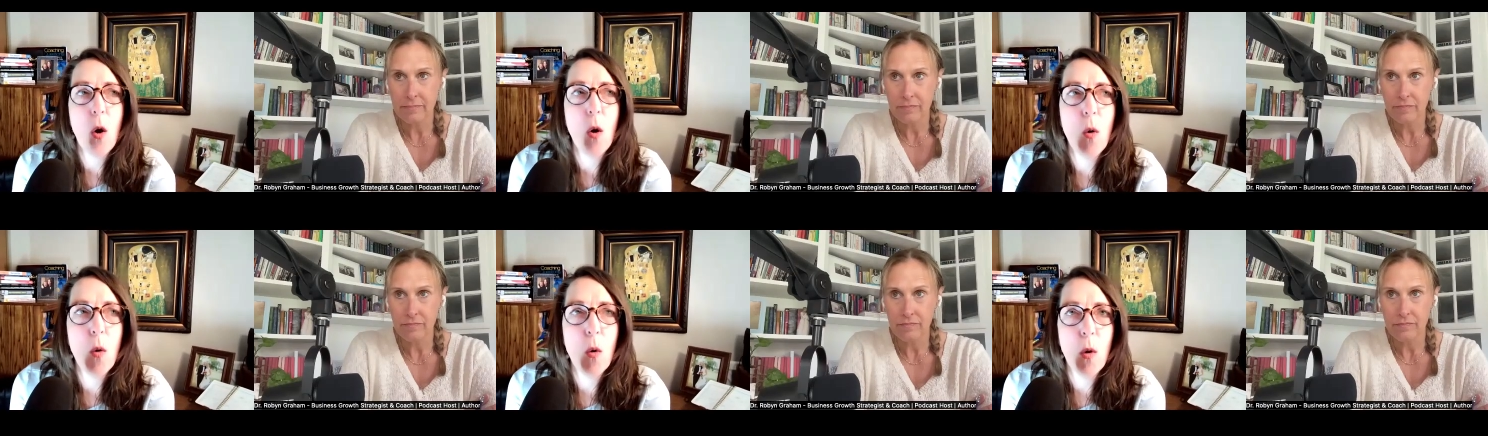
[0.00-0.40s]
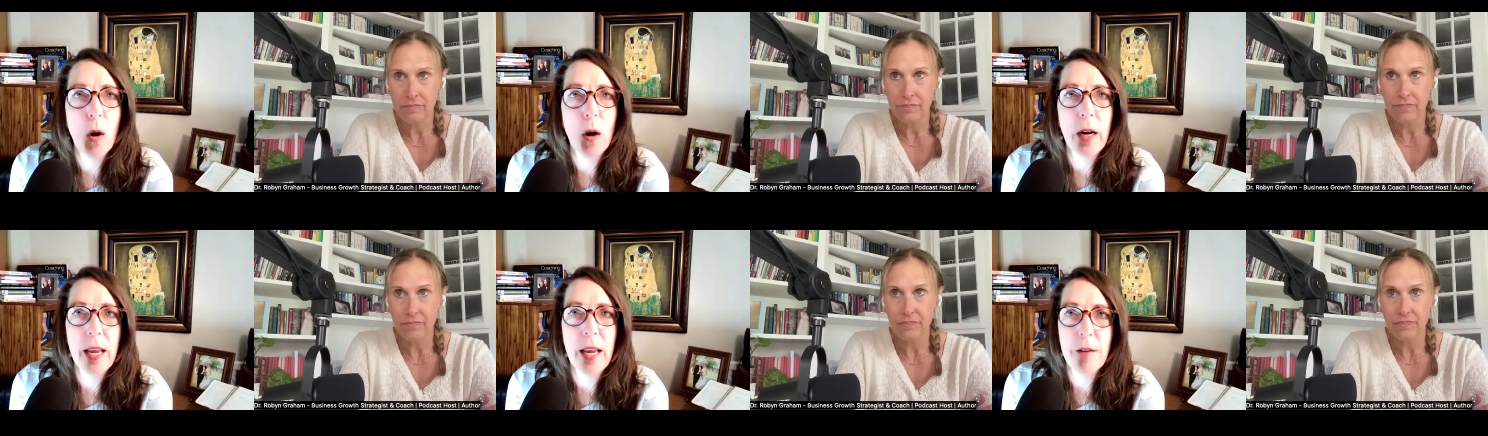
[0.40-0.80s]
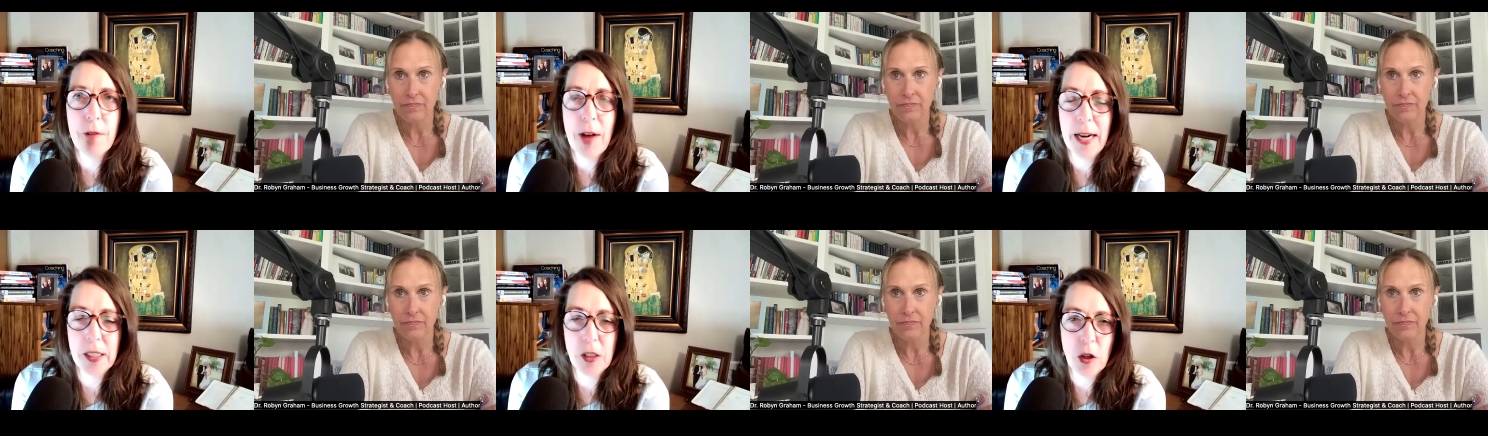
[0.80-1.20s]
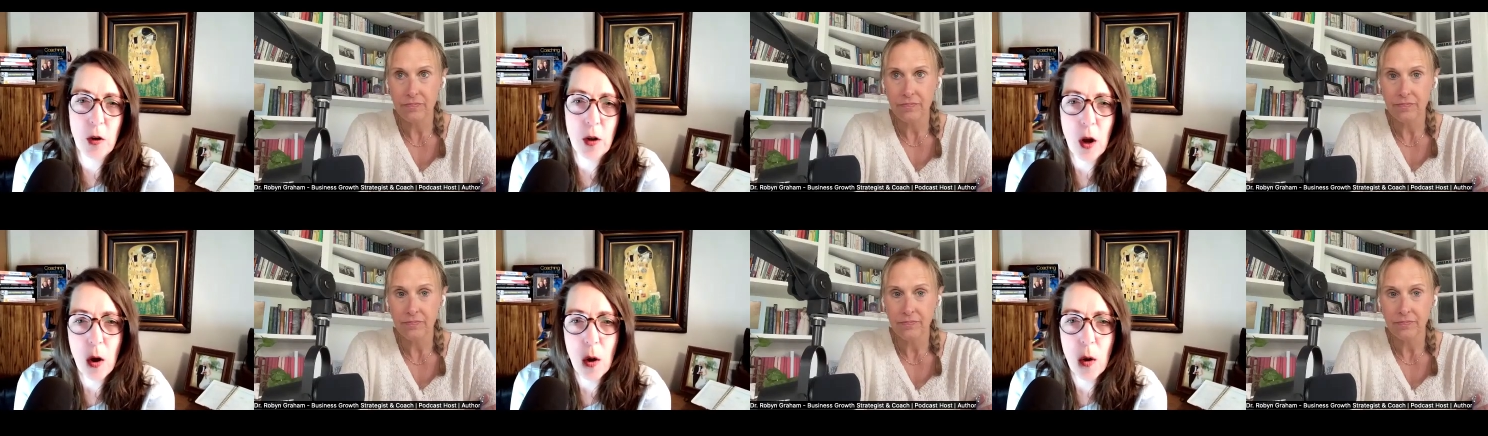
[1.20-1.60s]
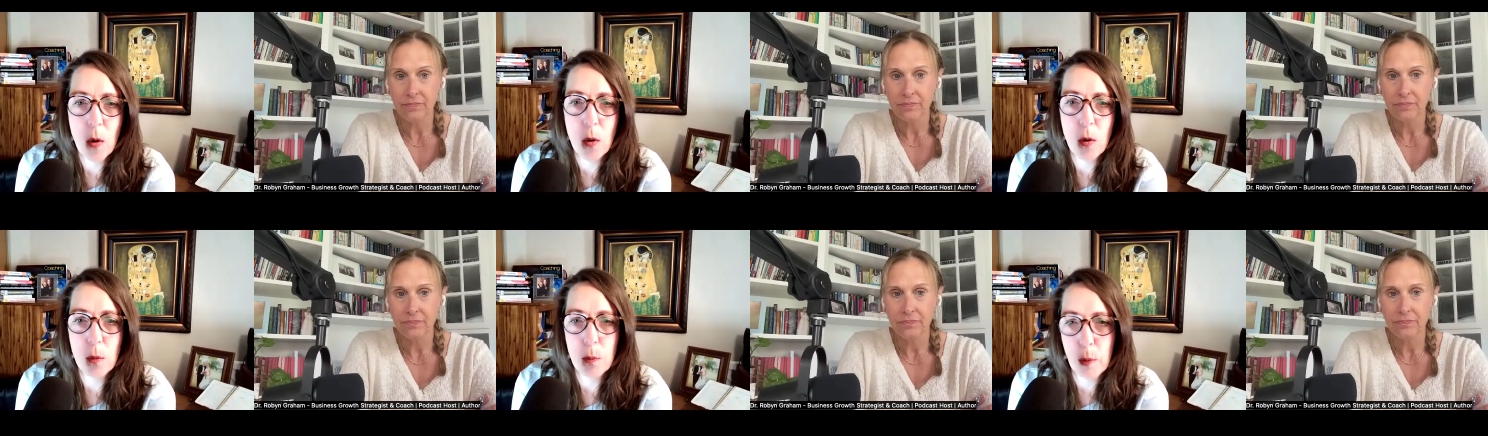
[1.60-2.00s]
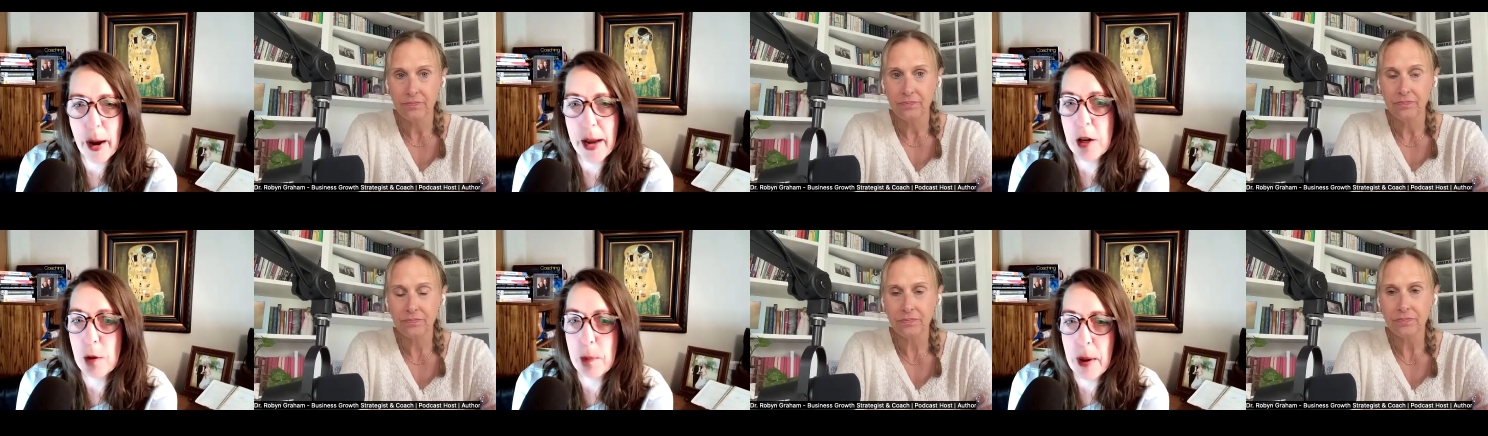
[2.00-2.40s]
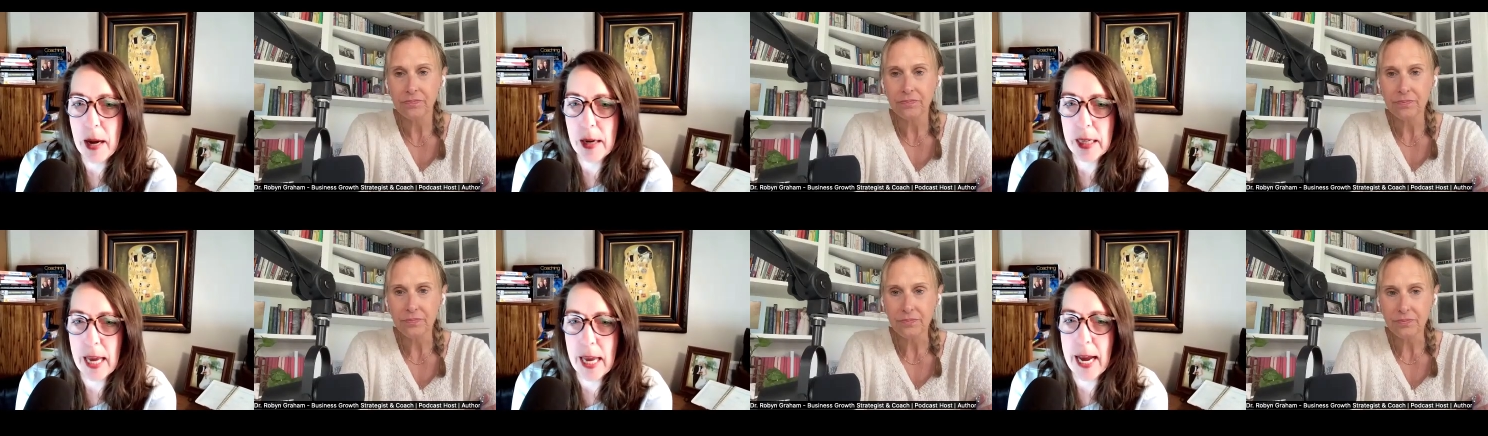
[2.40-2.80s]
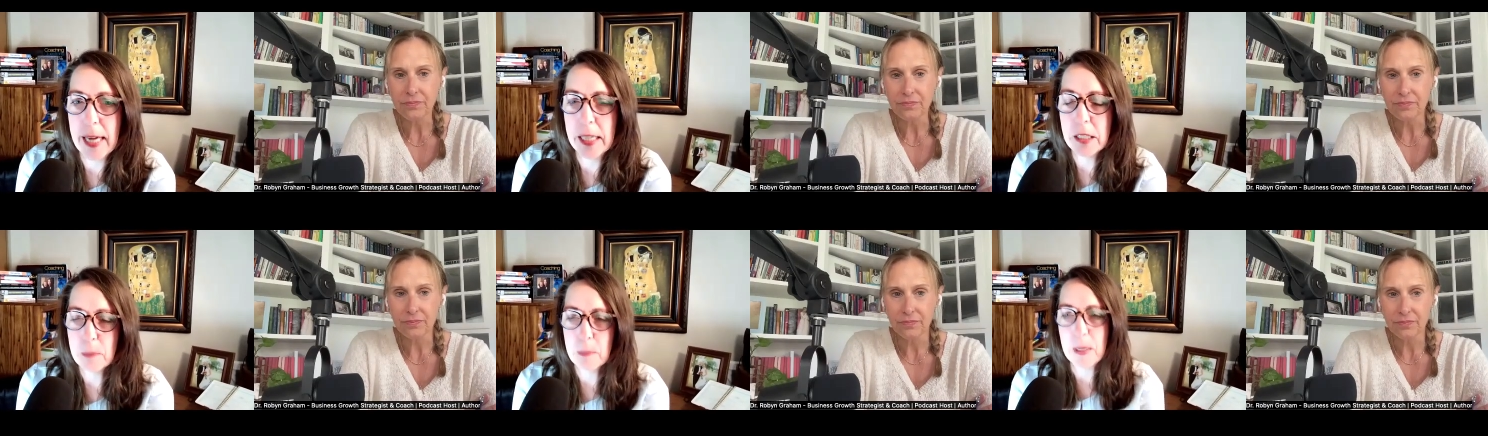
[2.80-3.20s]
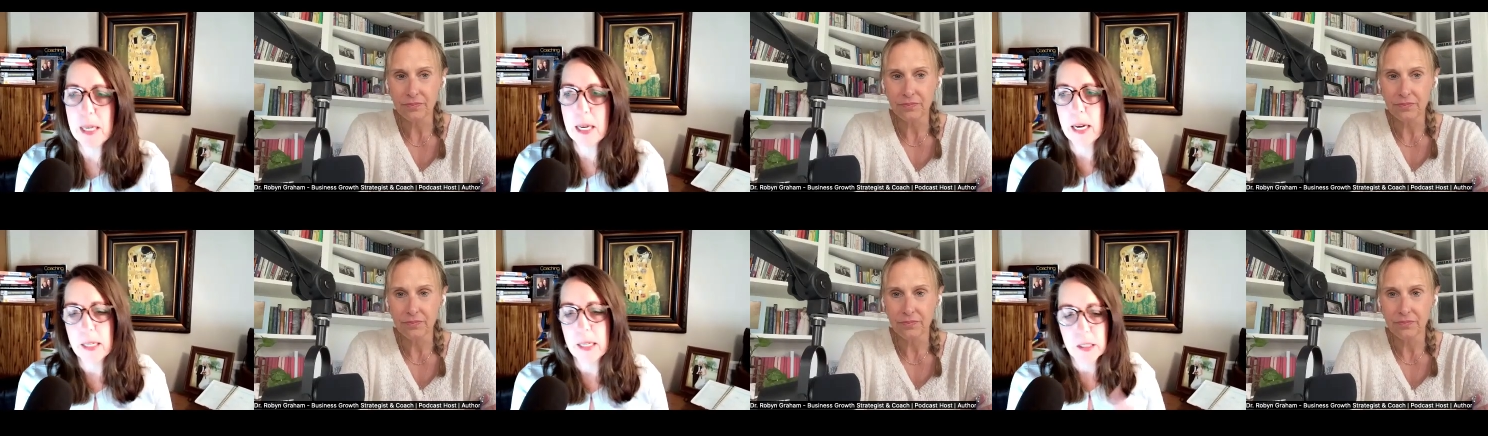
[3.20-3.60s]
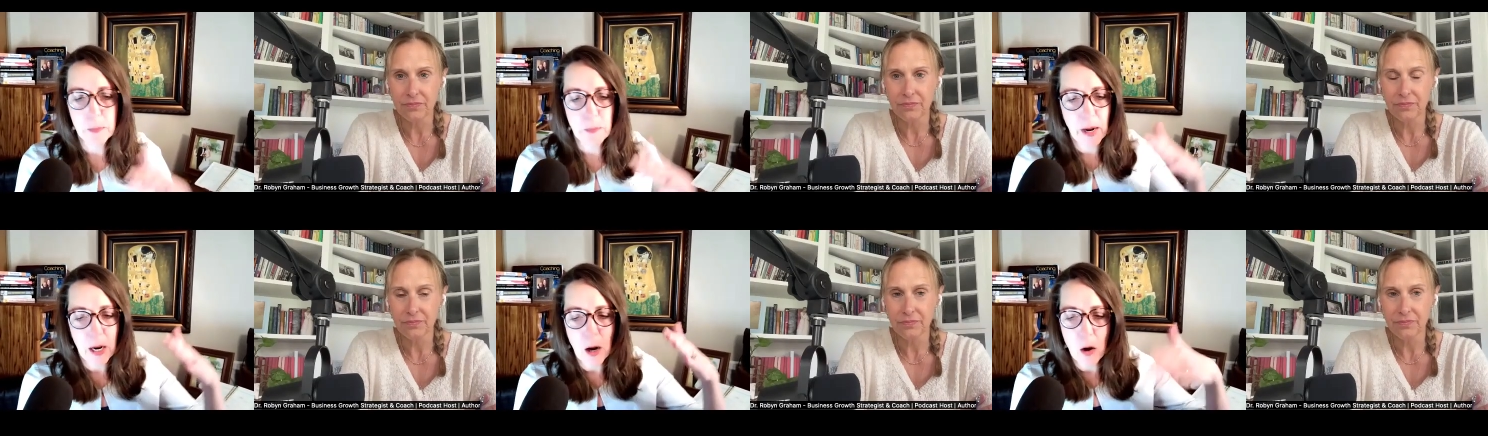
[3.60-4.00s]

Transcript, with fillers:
Speaker 1: or if I start a whole brand new podcast because my